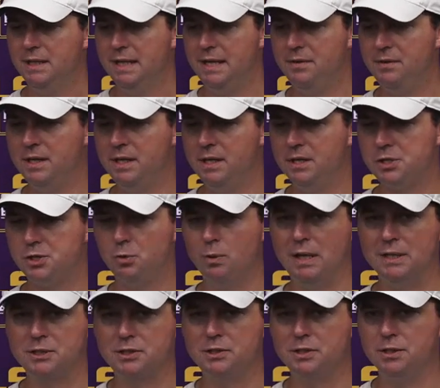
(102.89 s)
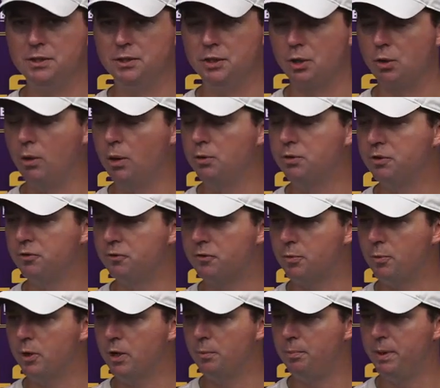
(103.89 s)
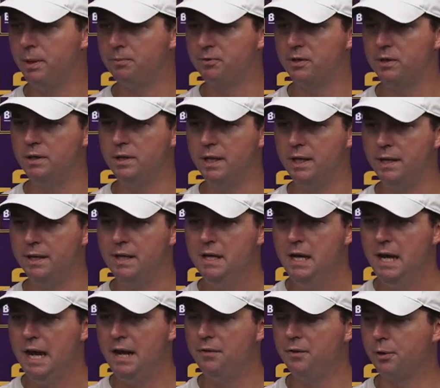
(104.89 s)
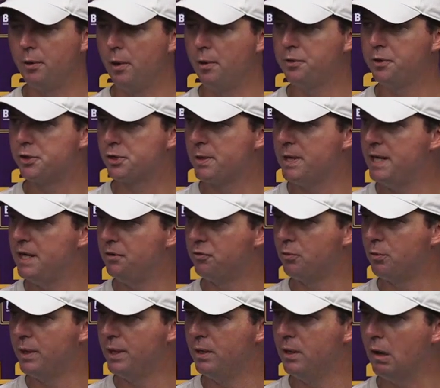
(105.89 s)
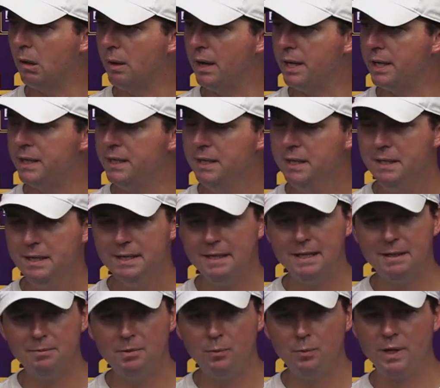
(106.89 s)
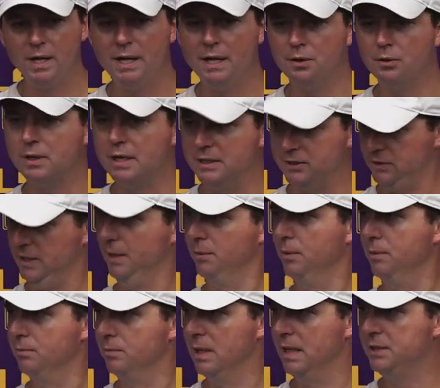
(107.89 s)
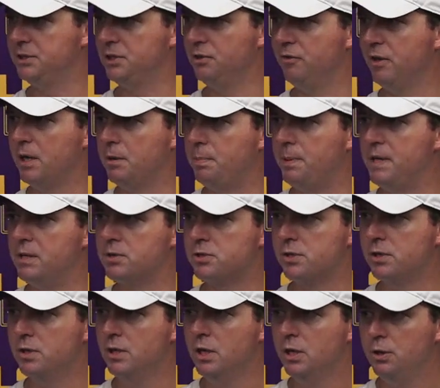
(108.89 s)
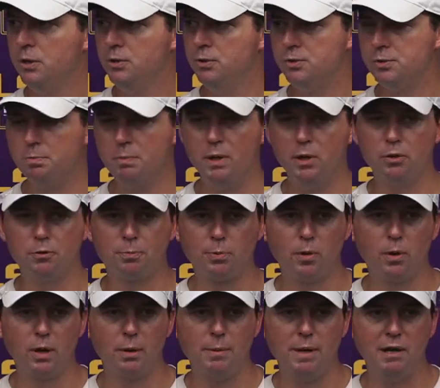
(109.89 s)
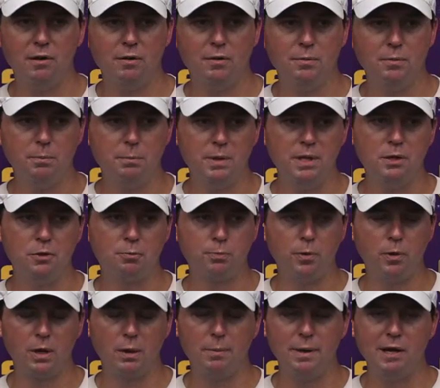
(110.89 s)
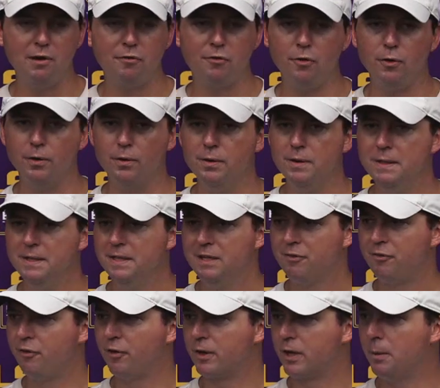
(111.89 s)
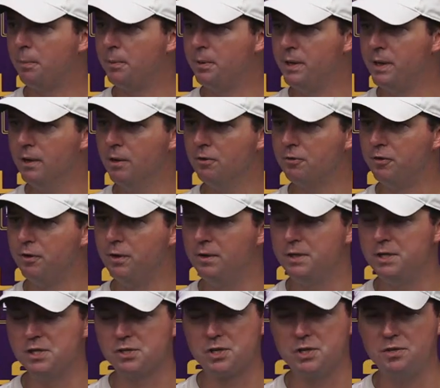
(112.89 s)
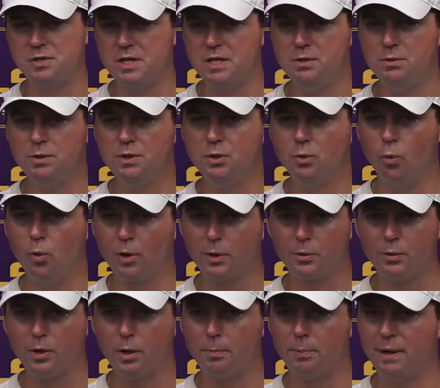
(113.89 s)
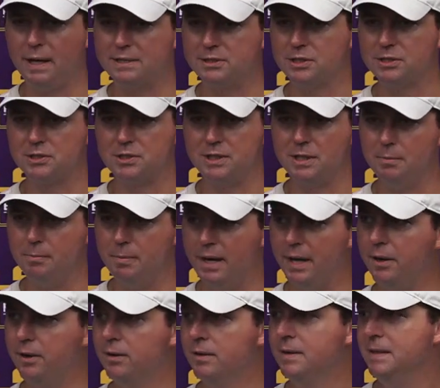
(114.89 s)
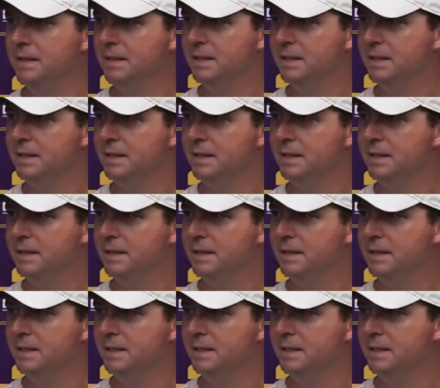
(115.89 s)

And then as you watch the growth of Kamari Pimpton and the growth of Tre'Davious Green already, and we got other guys in that room, right? Giovanni Peterson, who's been on this program now for a couple years and just continuing to work with our process and get better.